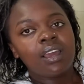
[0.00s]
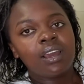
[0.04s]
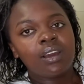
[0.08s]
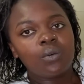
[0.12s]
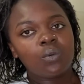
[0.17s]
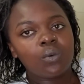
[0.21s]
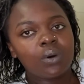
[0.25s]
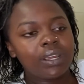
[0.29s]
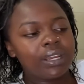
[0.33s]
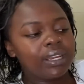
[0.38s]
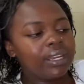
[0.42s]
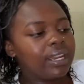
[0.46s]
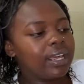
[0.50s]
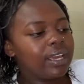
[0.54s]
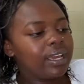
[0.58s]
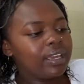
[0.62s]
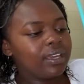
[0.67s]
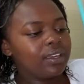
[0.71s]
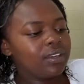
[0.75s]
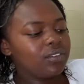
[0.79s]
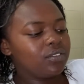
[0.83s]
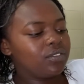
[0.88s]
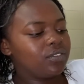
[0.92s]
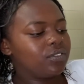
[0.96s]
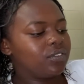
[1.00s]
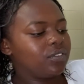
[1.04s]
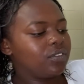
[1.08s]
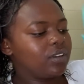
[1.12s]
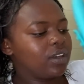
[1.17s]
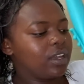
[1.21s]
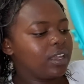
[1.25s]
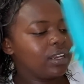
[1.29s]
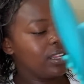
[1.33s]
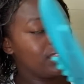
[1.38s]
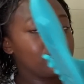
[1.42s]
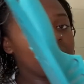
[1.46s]
One knife,
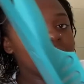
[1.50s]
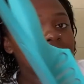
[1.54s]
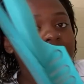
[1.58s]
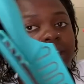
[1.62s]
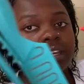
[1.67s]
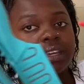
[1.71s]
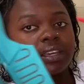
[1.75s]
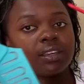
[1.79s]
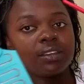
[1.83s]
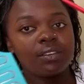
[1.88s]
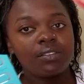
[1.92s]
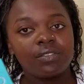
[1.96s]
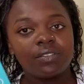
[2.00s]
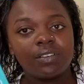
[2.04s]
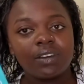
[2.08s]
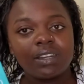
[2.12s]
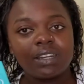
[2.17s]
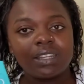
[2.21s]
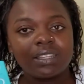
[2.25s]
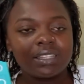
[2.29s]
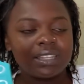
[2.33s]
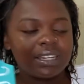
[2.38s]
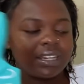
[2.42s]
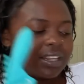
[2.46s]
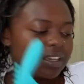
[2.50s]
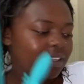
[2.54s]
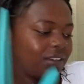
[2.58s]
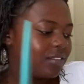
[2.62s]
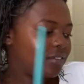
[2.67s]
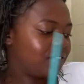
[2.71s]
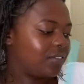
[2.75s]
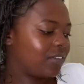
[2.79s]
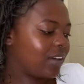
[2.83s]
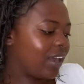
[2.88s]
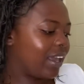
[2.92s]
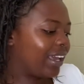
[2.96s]
another knife, another
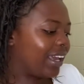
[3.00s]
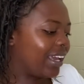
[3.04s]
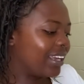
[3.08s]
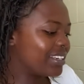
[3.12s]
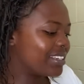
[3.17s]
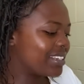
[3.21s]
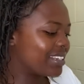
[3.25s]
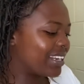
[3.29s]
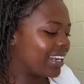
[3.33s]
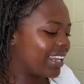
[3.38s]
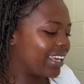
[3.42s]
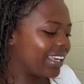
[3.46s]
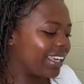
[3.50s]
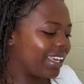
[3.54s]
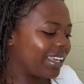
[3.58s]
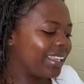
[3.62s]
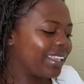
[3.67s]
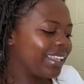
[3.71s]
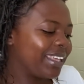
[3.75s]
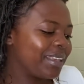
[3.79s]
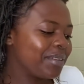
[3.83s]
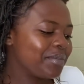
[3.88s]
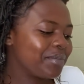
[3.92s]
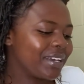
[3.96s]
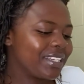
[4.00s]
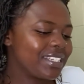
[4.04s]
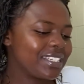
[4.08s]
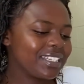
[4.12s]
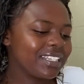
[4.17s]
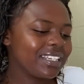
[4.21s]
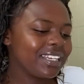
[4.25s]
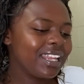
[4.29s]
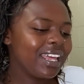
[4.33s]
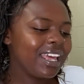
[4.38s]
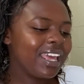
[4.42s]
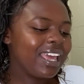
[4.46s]
knife. I can't, like, can you
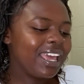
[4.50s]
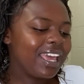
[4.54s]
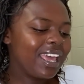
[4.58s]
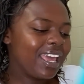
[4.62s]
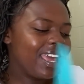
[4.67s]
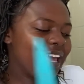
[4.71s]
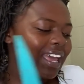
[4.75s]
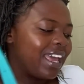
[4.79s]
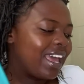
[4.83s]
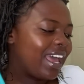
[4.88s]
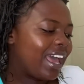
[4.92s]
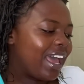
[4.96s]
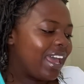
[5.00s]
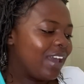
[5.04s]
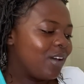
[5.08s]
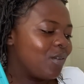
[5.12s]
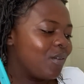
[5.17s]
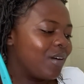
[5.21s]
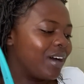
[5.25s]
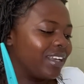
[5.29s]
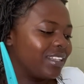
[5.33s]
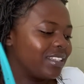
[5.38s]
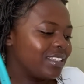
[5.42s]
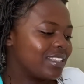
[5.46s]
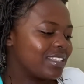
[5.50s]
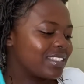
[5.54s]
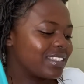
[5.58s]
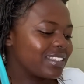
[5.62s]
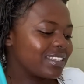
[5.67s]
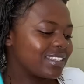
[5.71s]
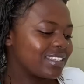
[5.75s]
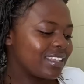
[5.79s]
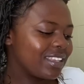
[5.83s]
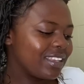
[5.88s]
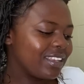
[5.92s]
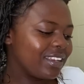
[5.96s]
imagine? I
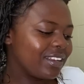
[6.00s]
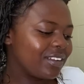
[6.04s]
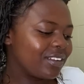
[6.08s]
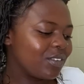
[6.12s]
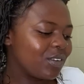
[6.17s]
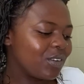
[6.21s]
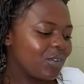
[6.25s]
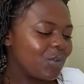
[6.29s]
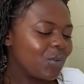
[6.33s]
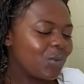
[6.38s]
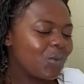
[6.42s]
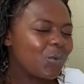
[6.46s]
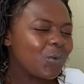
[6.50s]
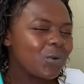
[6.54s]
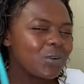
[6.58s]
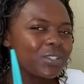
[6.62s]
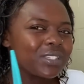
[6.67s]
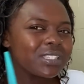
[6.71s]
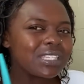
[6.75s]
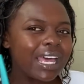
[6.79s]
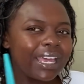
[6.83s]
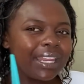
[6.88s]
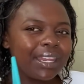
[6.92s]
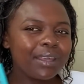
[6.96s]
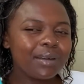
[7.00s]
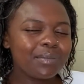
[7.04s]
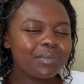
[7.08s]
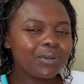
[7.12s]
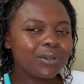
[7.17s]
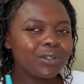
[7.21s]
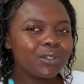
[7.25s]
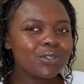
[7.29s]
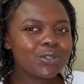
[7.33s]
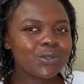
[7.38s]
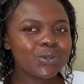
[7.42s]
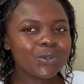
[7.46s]
once was
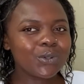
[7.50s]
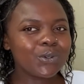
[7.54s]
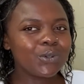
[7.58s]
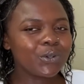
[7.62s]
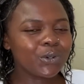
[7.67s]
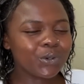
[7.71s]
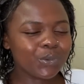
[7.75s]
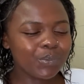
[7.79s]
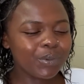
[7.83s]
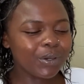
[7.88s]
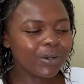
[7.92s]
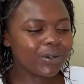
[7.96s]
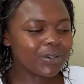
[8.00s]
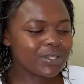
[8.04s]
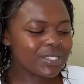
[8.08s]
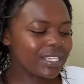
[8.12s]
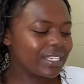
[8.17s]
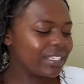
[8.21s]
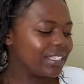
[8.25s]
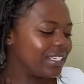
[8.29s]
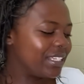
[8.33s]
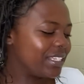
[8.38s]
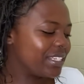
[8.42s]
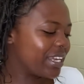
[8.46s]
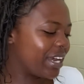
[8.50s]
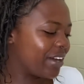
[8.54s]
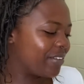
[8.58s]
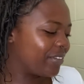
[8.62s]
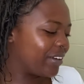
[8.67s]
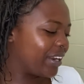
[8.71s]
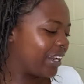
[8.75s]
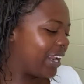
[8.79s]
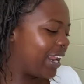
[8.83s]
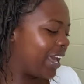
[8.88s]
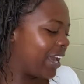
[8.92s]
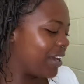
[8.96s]
unable to cook because I didn't have
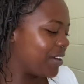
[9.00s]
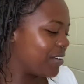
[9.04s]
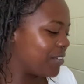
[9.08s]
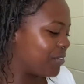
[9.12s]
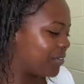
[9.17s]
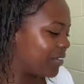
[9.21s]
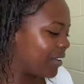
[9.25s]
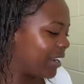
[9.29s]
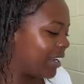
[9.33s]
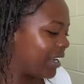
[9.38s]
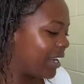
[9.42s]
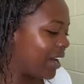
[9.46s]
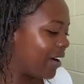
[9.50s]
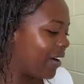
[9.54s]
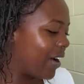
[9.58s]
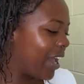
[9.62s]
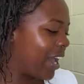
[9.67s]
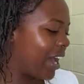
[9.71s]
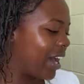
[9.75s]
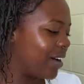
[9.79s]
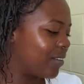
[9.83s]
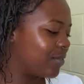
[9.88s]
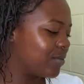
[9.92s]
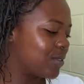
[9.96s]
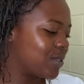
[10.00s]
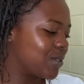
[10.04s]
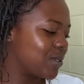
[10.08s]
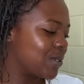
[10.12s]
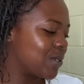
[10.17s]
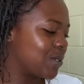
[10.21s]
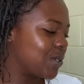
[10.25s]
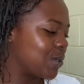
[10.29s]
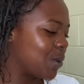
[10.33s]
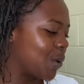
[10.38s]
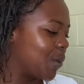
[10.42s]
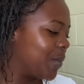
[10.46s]
a knife, and now I have
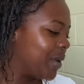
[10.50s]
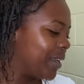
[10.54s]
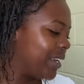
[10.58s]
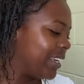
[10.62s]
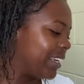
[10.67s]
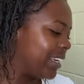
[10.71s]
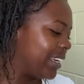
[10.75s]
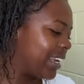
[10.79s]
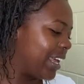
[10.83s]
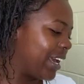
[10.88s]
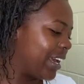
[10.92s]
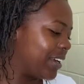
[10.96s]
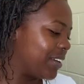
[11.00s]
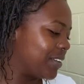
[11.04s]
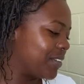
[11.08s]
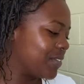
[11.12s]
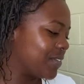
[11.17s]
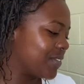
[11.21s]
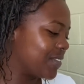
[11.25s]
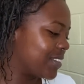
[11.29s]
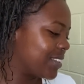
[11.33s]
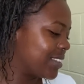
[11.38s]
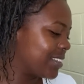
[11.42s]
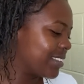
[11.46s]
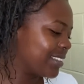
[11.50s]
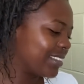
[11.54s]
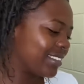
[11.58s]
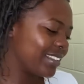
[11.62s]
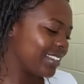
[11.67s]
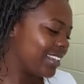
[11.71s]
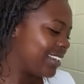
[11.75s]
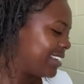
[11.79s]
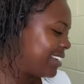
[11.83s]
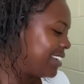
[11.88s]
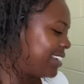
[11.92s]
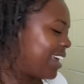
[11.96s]
so many knives.
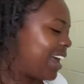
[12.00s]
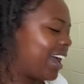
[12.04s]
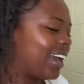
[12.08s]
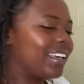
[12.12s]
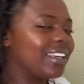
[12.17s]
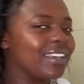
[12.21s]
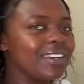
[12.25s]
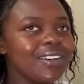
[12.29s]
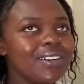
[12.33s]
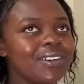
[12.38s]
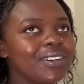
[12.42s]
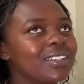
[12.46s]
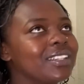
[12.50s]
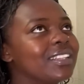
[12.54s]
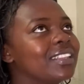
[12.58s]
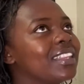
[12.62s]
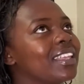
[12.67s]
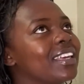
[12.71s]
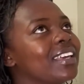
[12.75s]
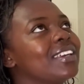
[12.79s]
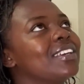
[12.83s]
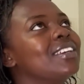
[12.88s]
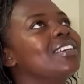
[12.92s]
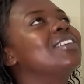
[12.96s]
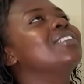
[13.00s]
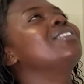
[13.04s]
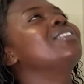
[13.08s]
Okay, God, thank